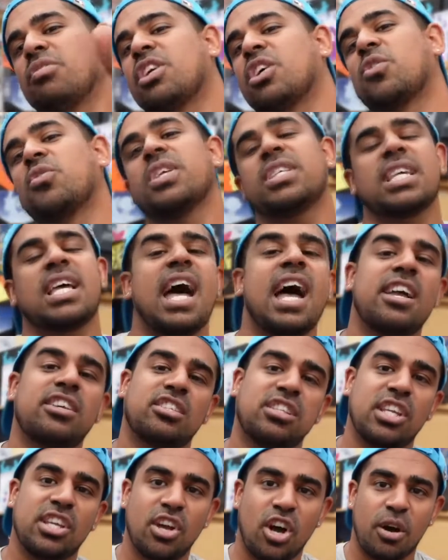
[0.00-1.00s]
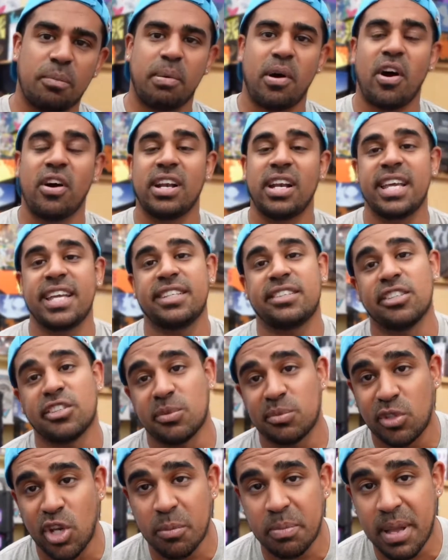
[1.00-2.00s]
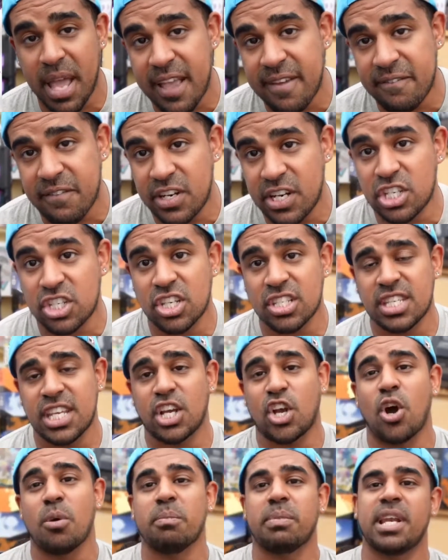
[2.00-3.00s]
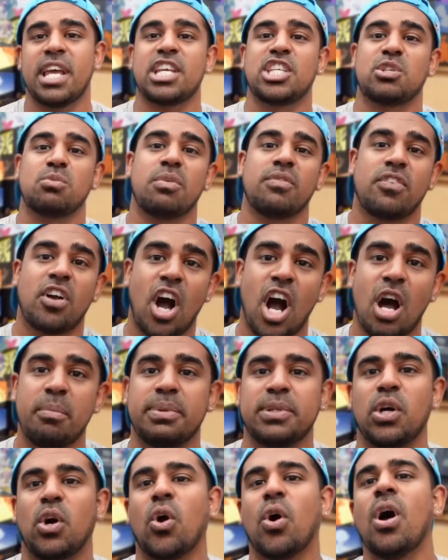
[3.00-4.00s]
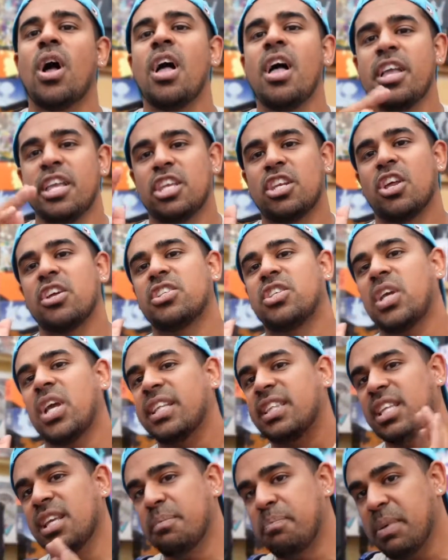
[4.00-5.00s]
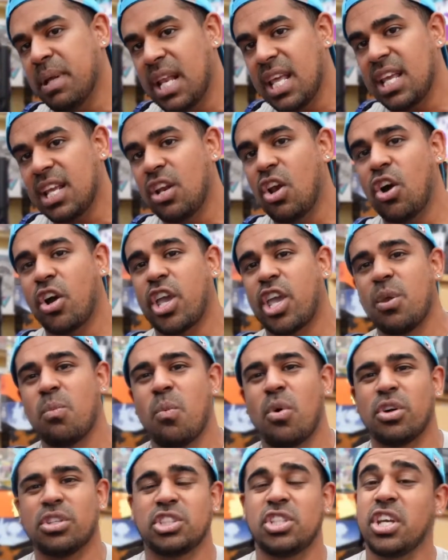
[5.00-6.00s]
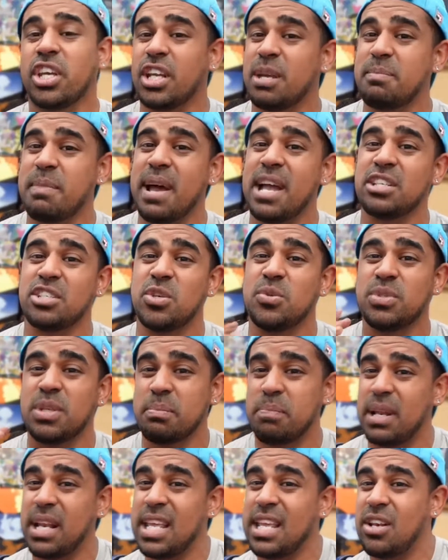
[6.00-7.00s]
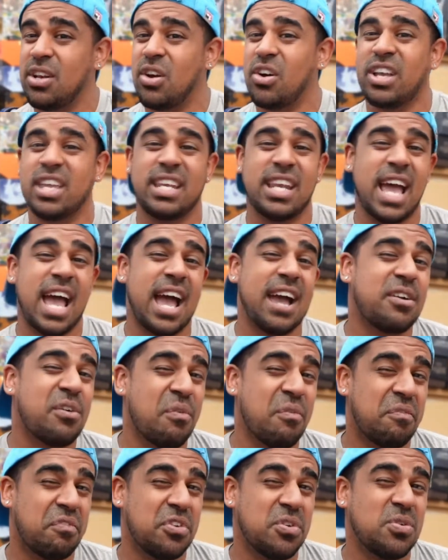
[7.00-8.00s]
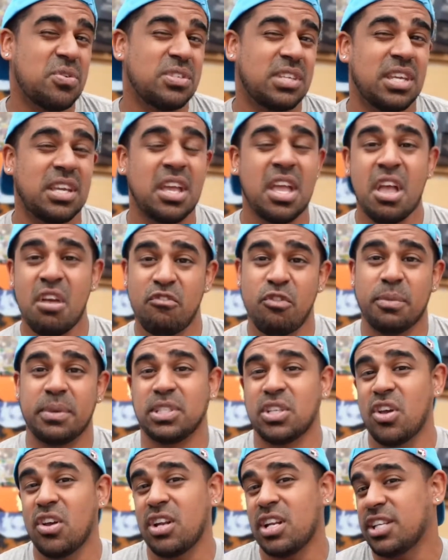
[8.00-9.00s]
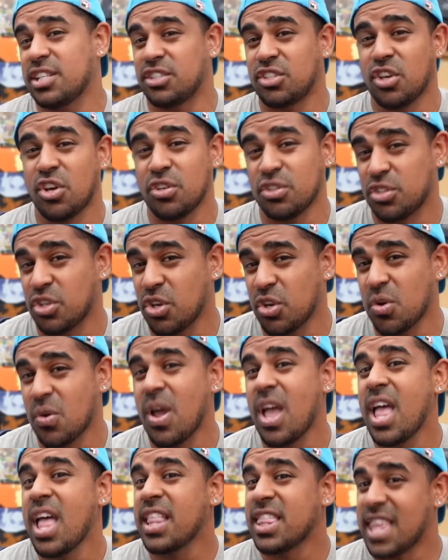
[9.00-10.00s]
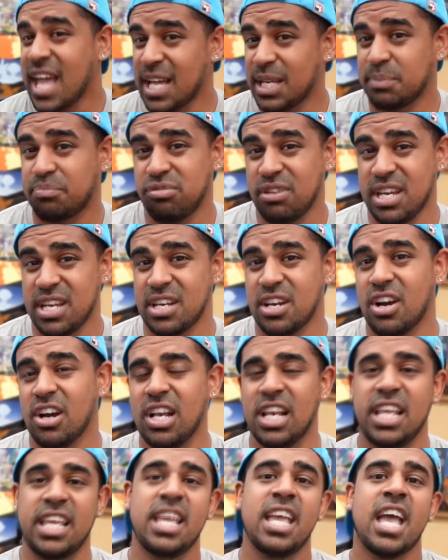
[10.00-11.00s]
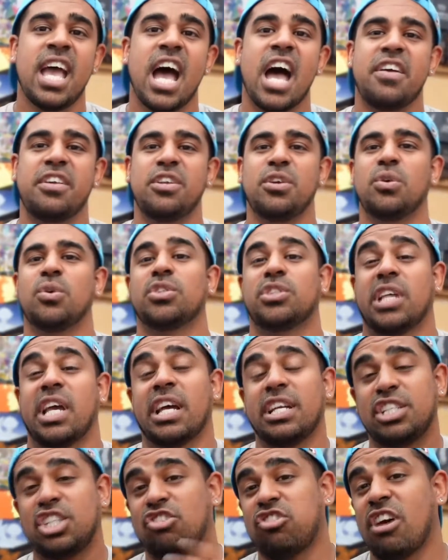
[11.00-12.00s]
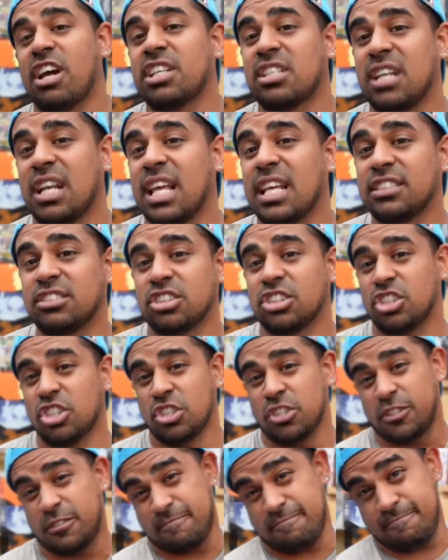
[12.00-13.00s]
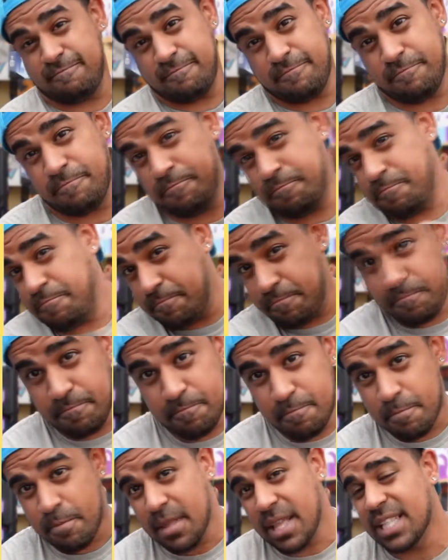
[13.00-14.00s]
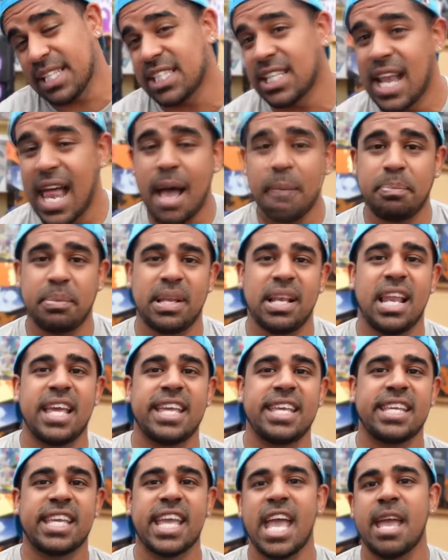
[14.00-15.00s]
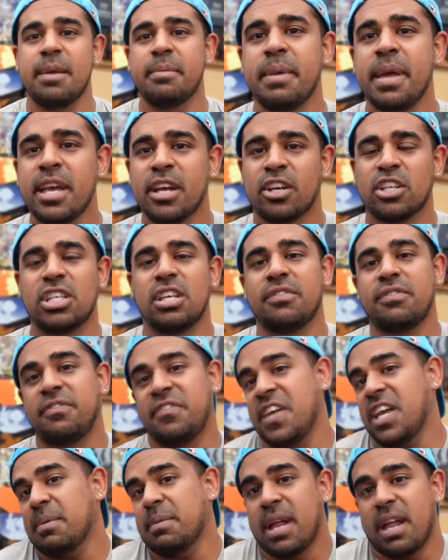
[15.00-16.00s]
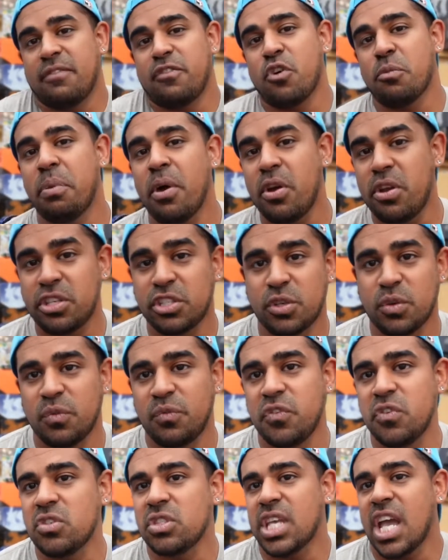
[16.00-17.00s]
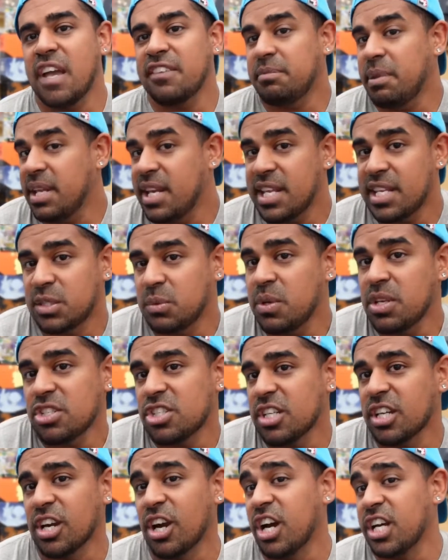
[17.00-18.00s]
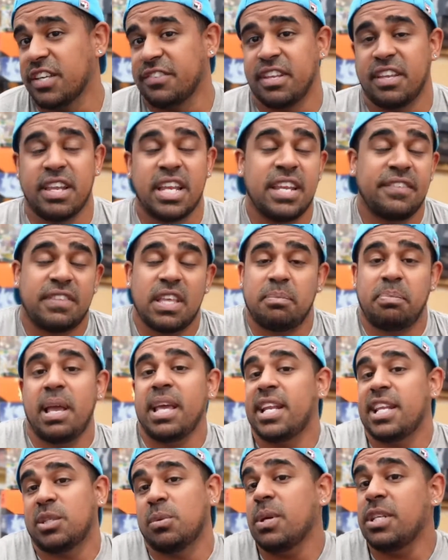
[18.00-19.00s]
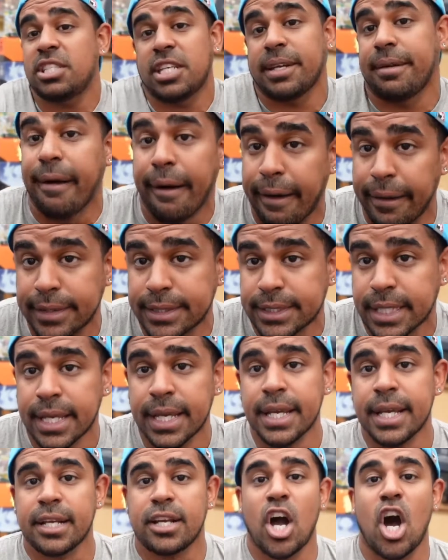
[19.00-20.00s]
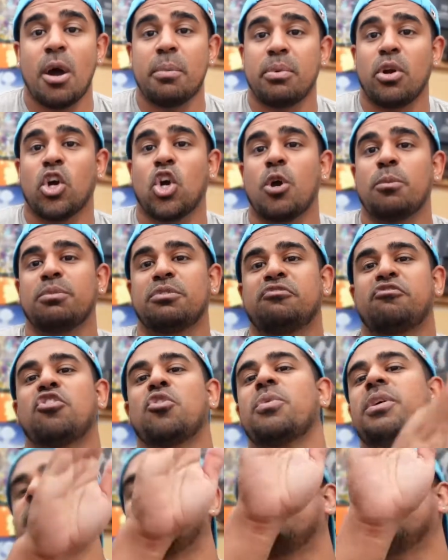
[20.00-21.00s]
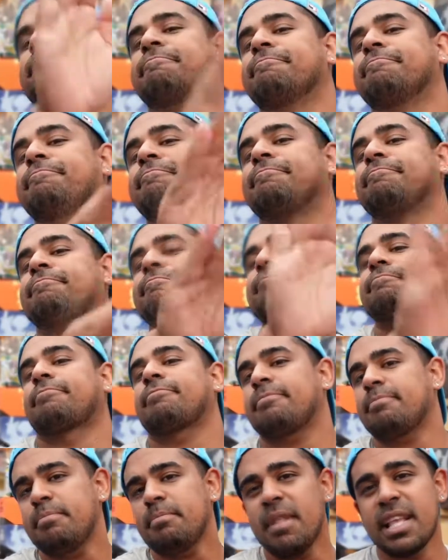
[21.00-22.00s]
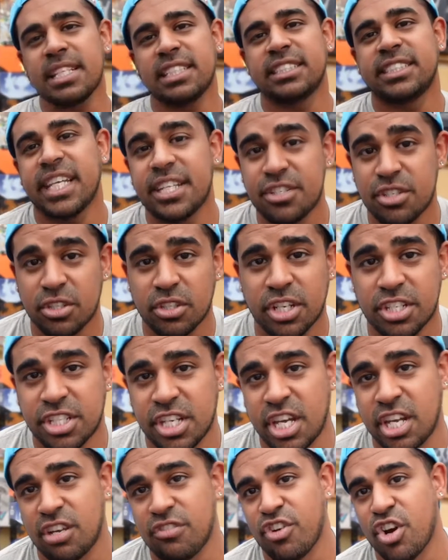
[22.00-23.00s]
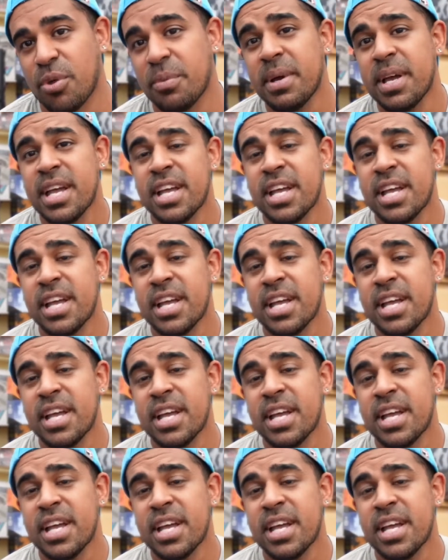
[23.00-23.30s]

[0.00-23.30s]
This actually got piloted to some top 8 finishes in combination with Garbodor. You know, so you had the ability lock-in one, so you can imagine it was ability lock-in and confusing from as early as turn 2. That's pretty gnarly. And then you also had Trashalant to just slap late game, because if you think about it, if your opponent's confused, they have to play their switching card, and if they play their switching cards, Garbodor comes through and sends you to the Shadow Realm.